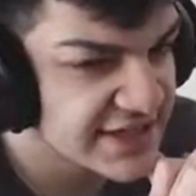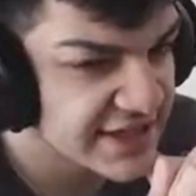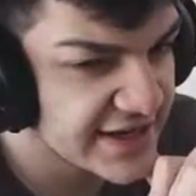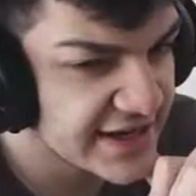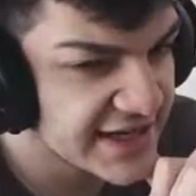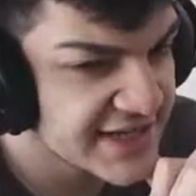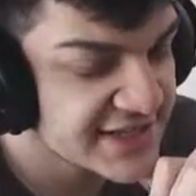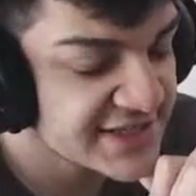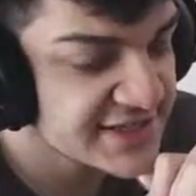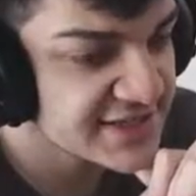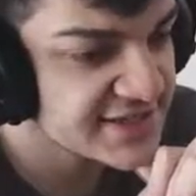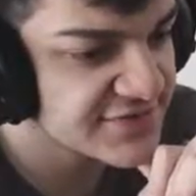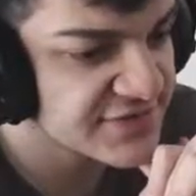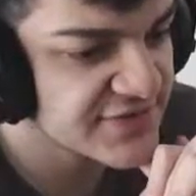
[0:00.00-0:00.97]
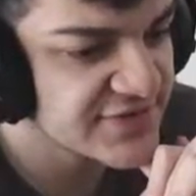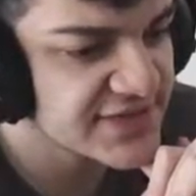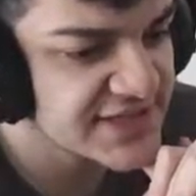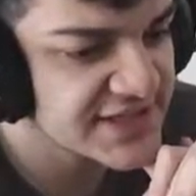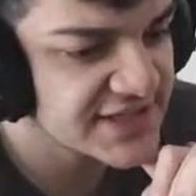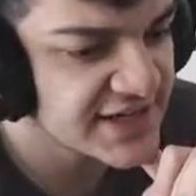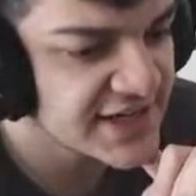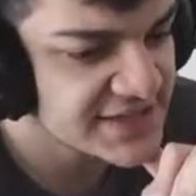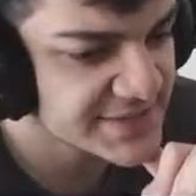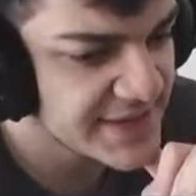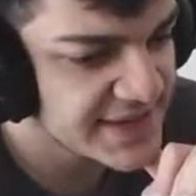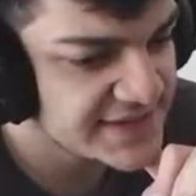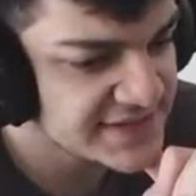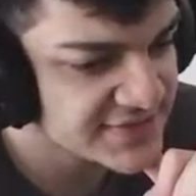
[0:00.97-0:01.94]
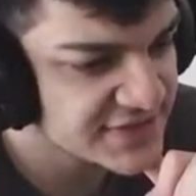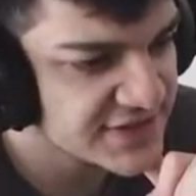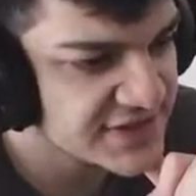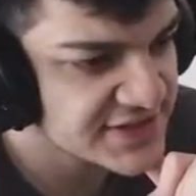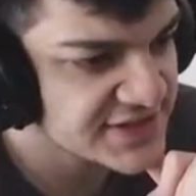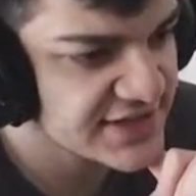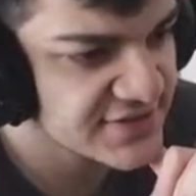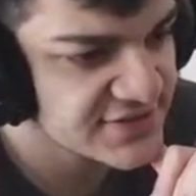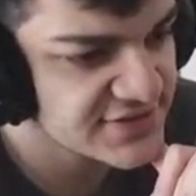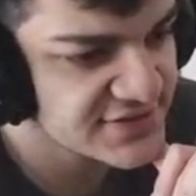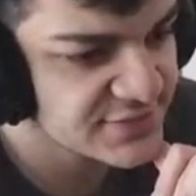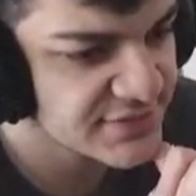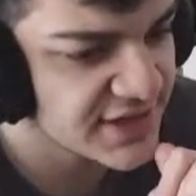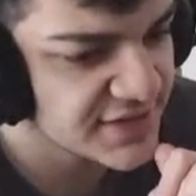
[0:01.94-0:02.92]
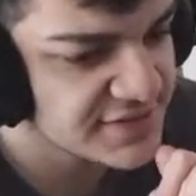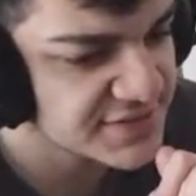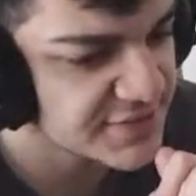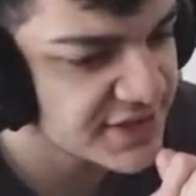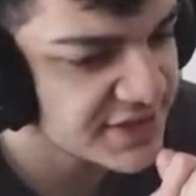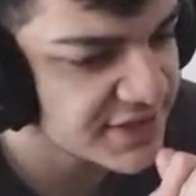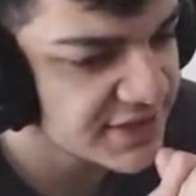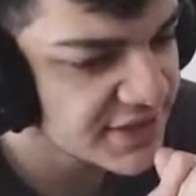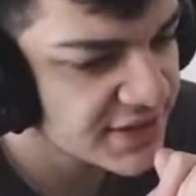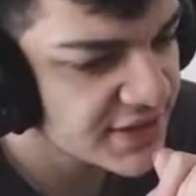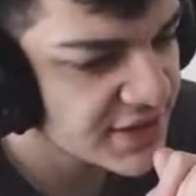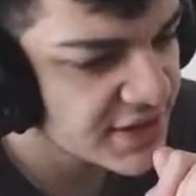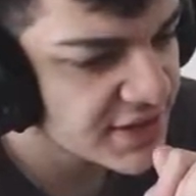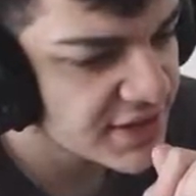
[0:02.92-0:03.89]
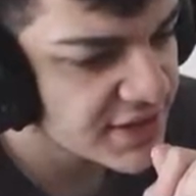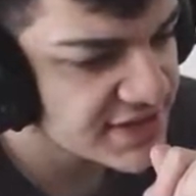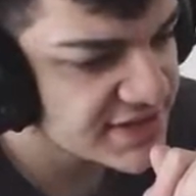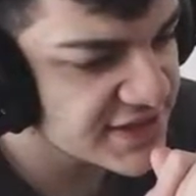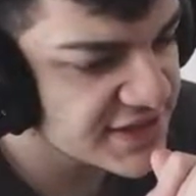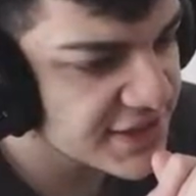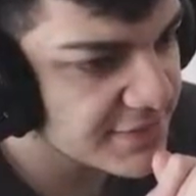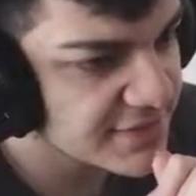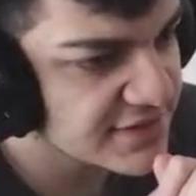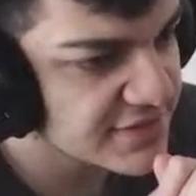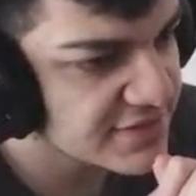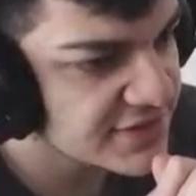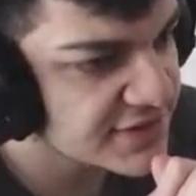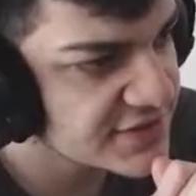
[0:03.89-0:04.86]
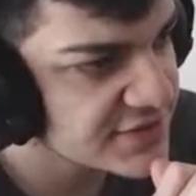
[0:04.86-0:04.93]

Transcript: Eyes. If you have the Keen Eyes passive, he does get crit sometimes, but it's not that big of a deal.